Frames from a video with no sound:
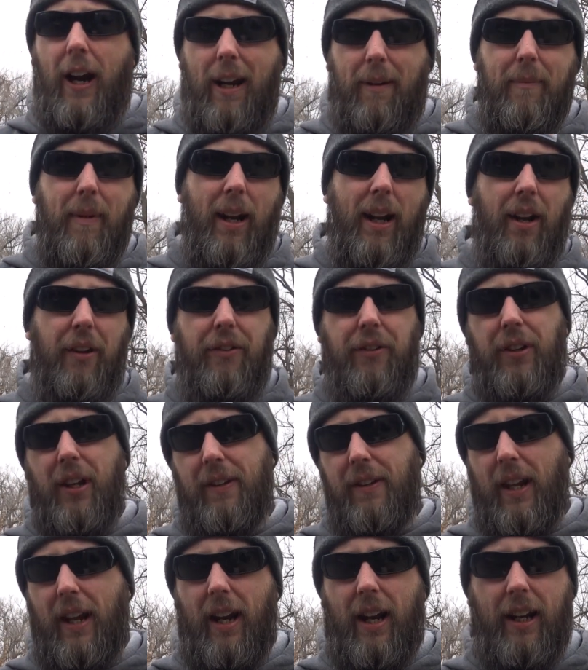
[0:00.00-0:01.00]
8 minutes,
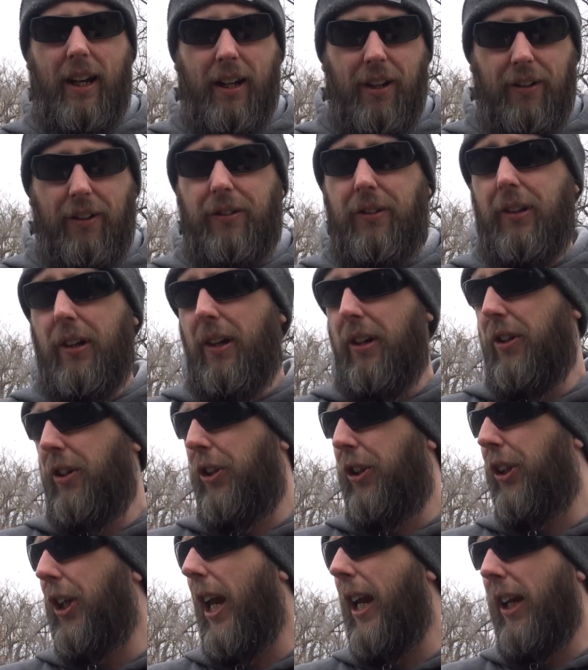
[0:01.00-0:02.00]
and then it is
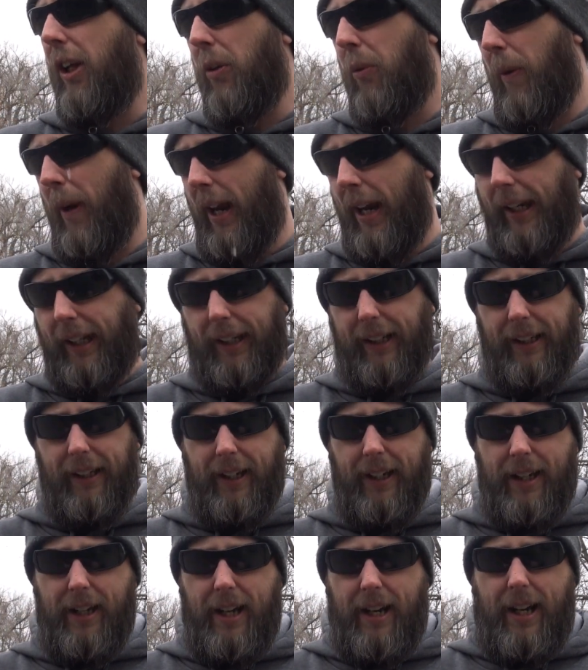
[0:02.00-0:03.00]
shake awake.
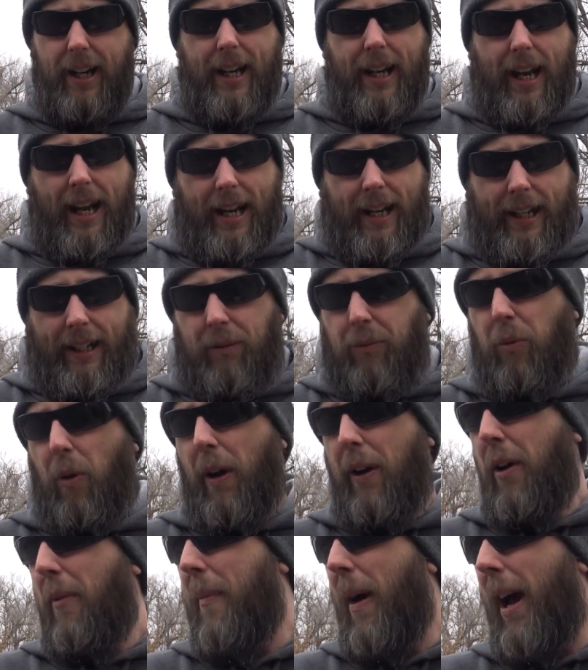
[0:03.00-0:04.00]

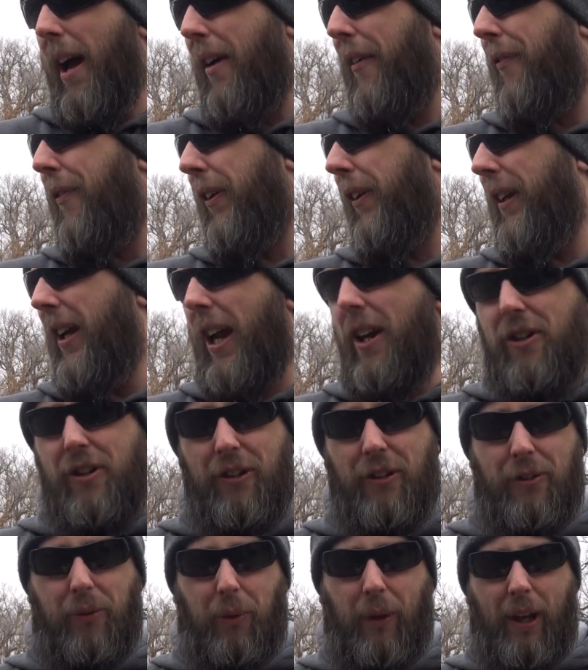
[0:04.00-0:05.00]
What are my
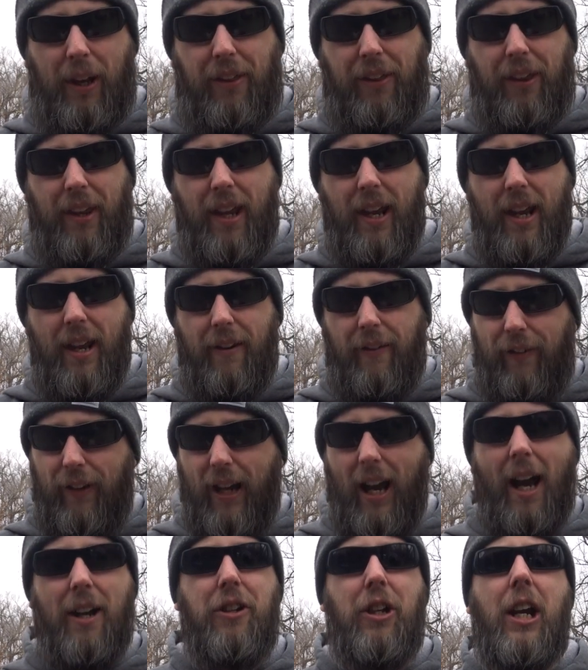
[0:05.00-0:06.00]
affiliations with
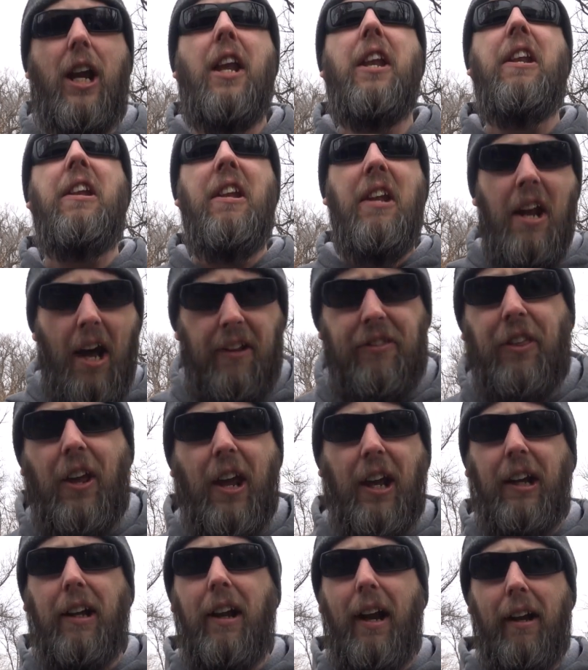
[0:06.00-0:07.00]
Feyachi?
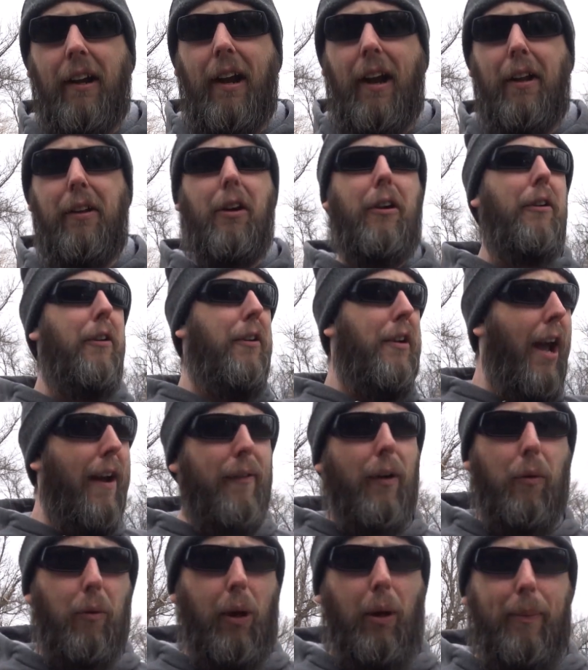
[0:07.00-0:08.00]
Nothing, and there
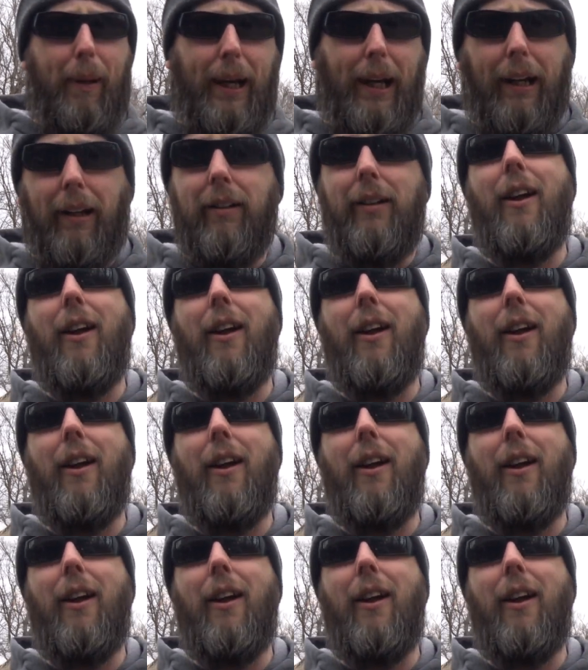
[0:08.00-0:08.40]
never will be.